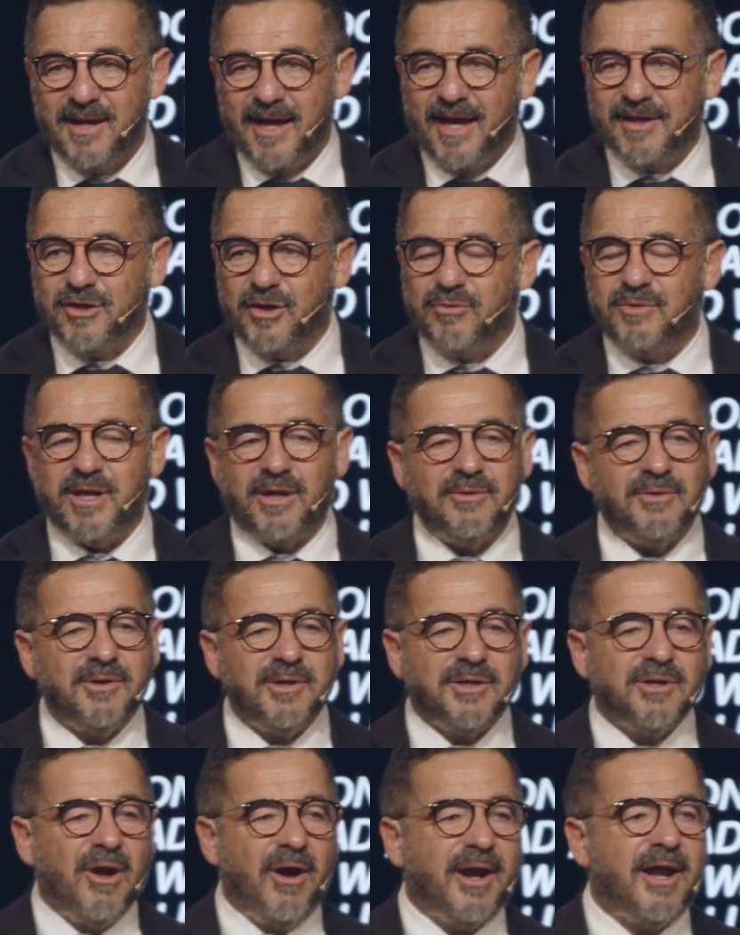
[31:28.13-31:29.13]
And you know,
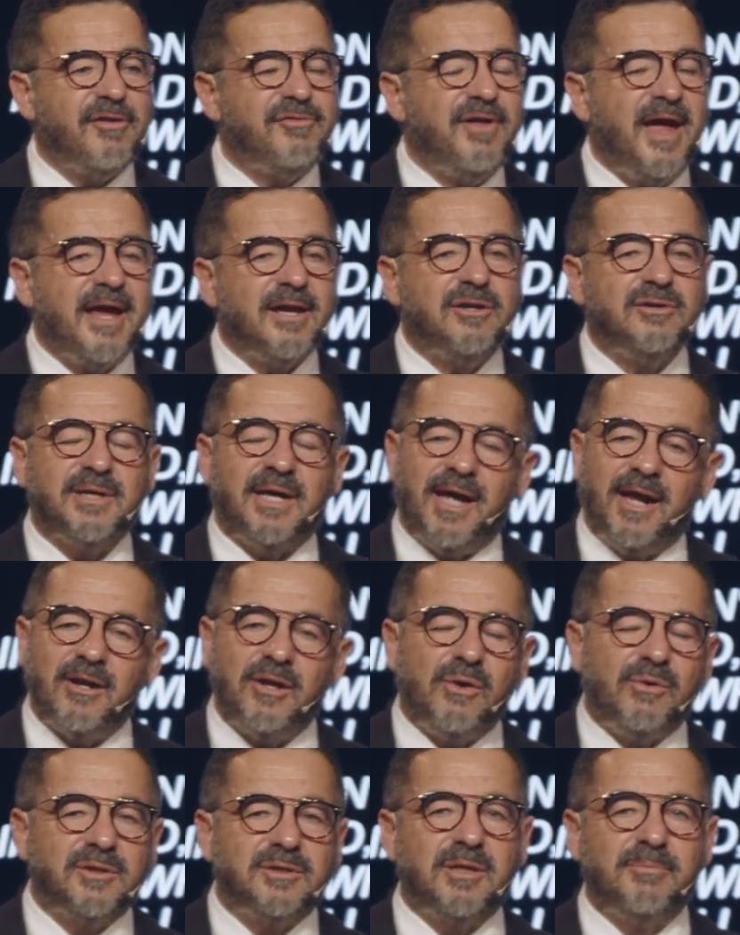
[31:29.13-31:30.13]
God, I thank You that I don't
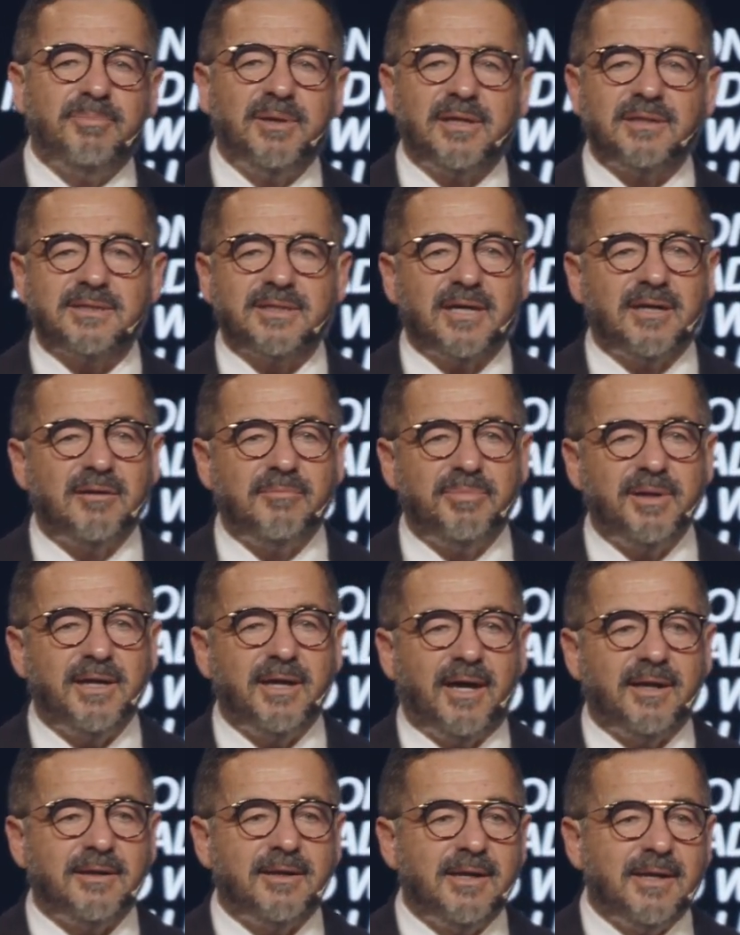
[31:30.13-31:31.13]
know what the bill's going to be.
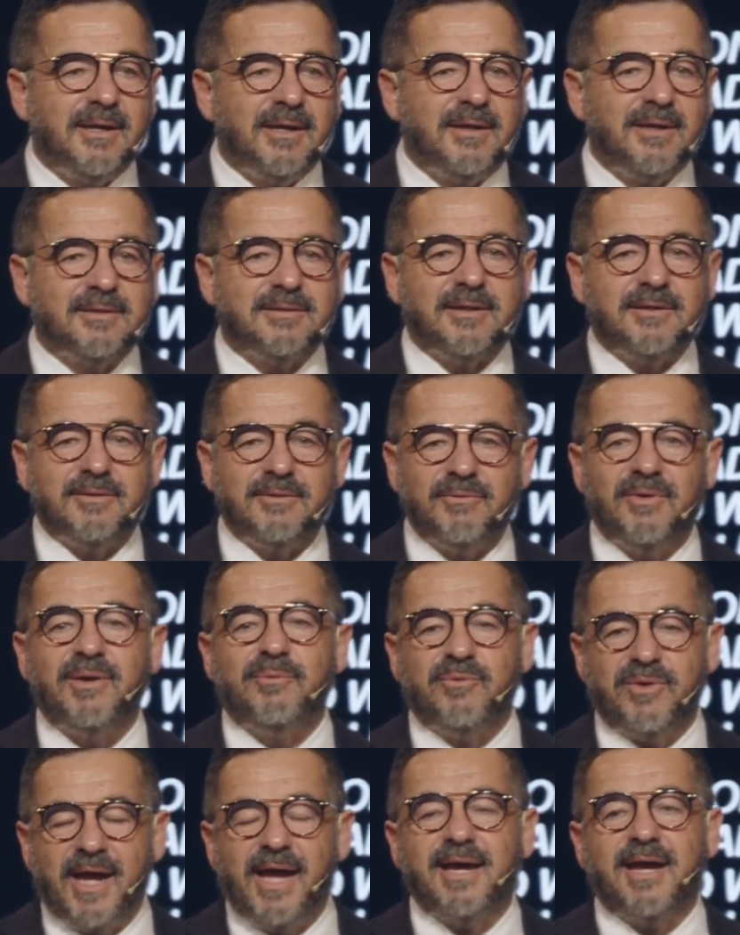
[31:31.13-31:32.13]

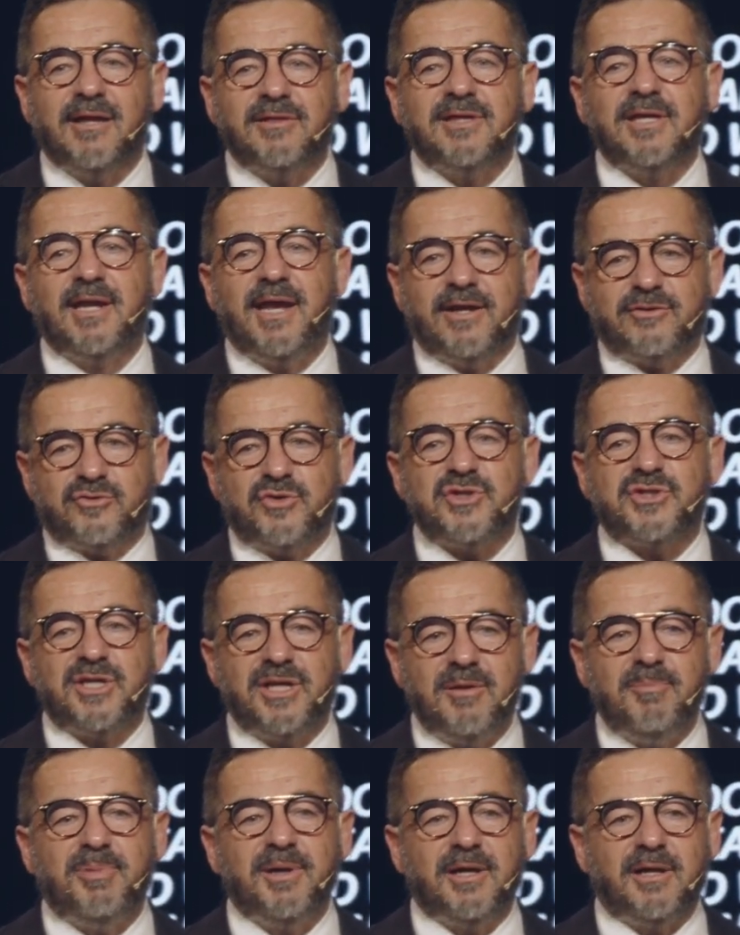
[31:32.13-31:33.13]
When I get the
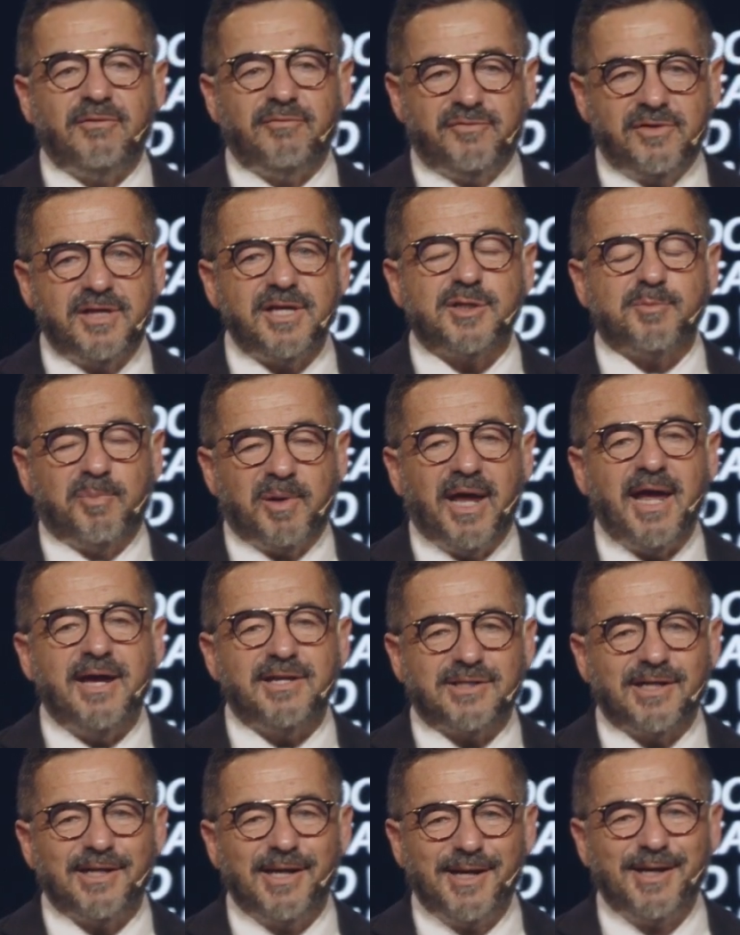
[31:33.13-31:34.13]
electricity bill for this
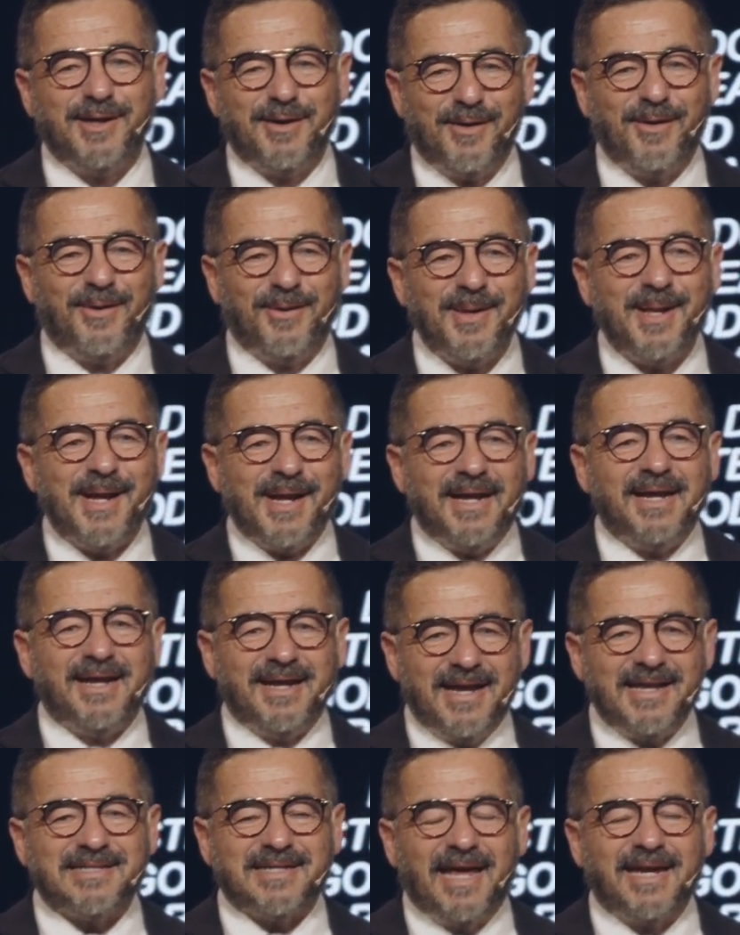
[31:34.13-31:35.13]
place, you know,
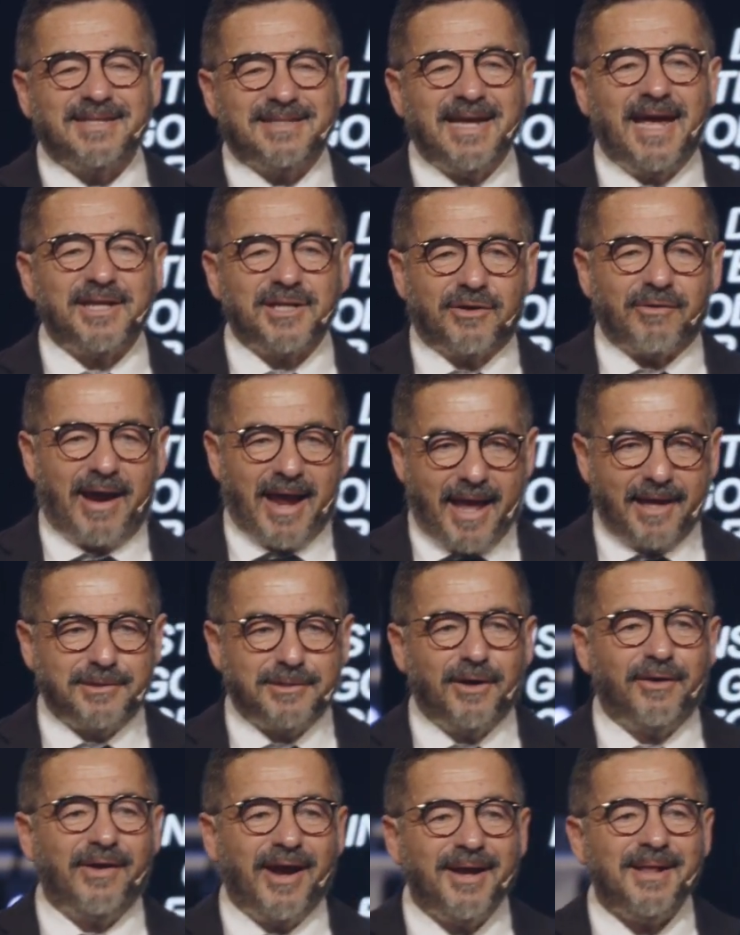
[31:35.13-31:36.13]
it's like 10 grand,
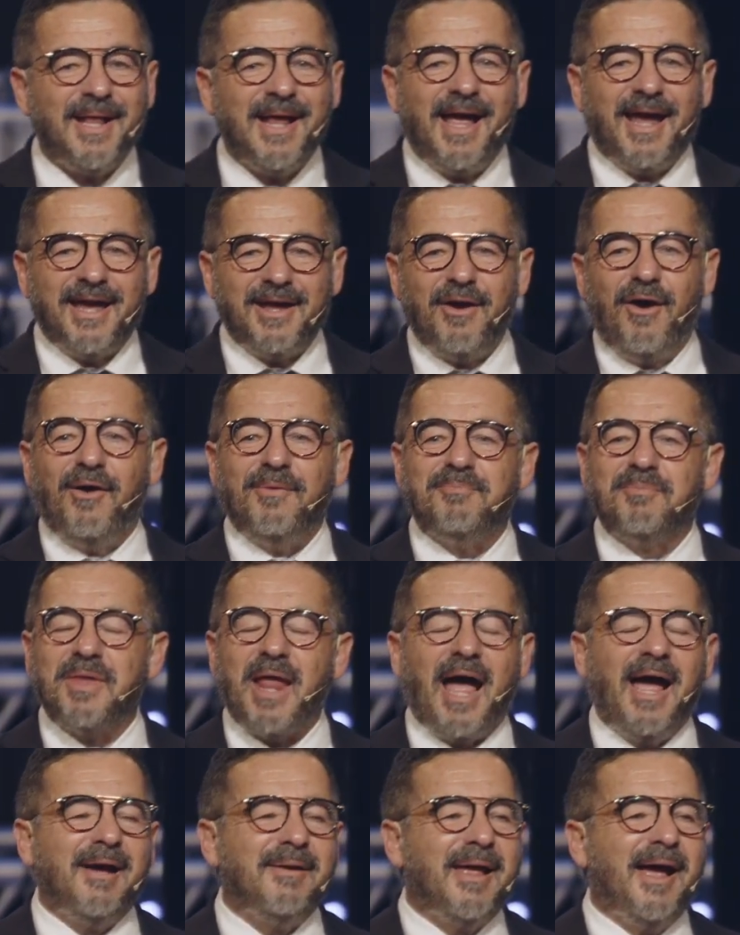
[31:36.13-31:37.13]
all right? You know,
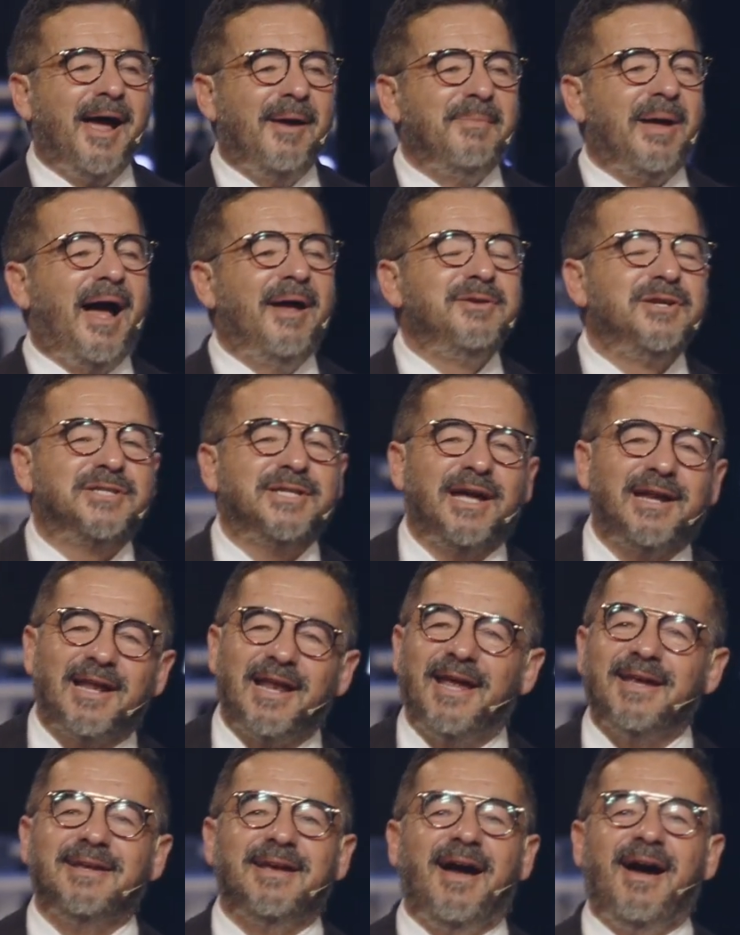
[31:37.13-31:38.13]
I just kind of
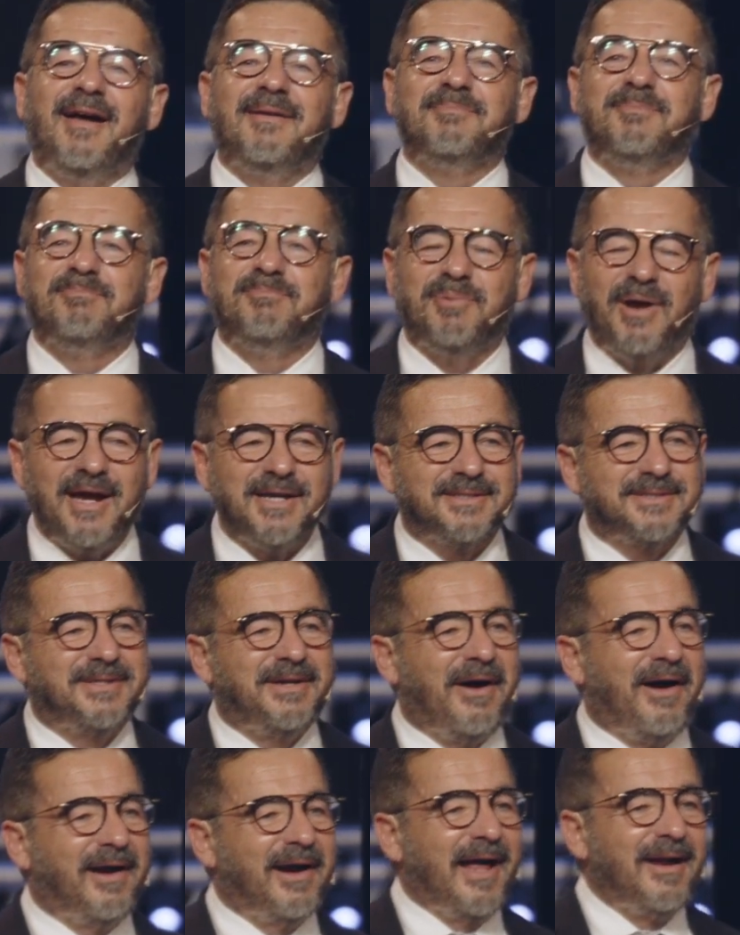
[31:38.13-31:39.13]
like, God, praise
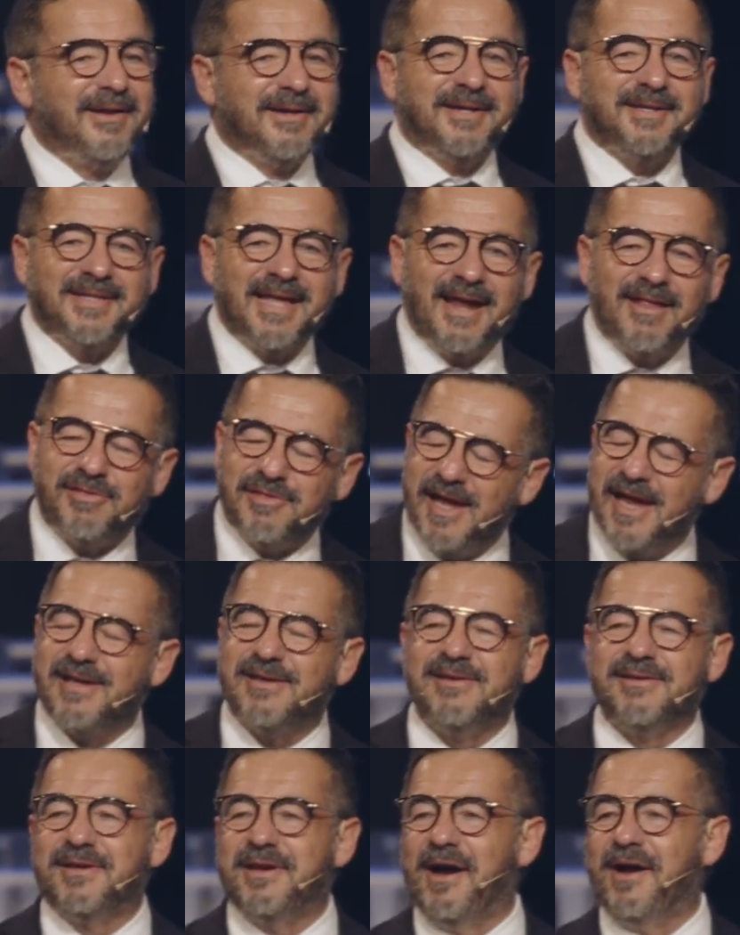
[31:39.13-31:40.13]
God. I look at that. Thank
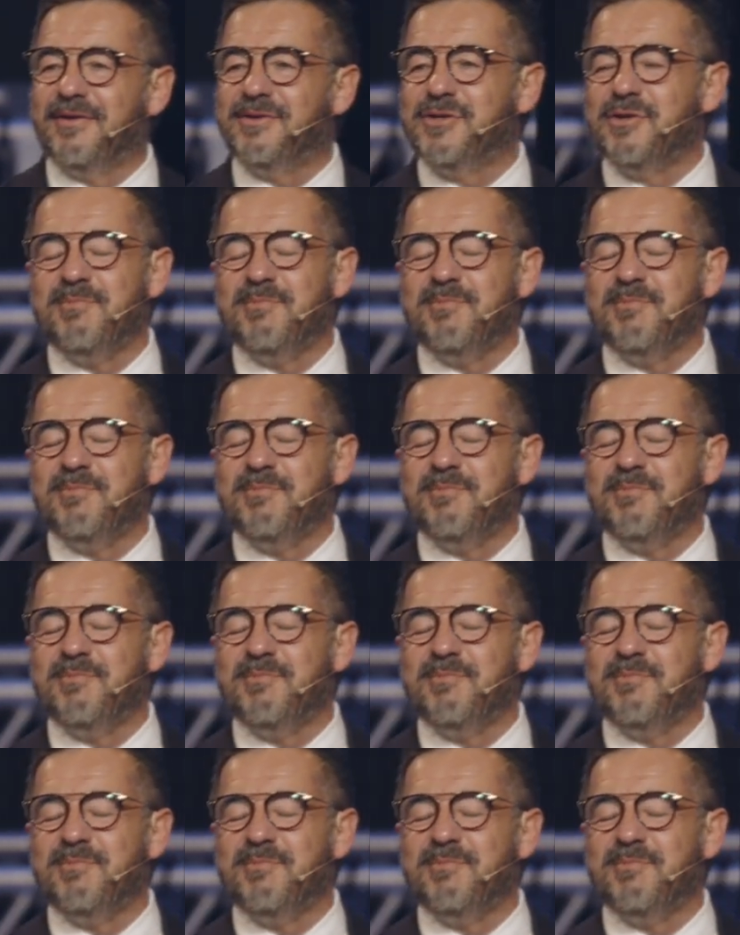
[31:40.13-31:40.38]
You, God.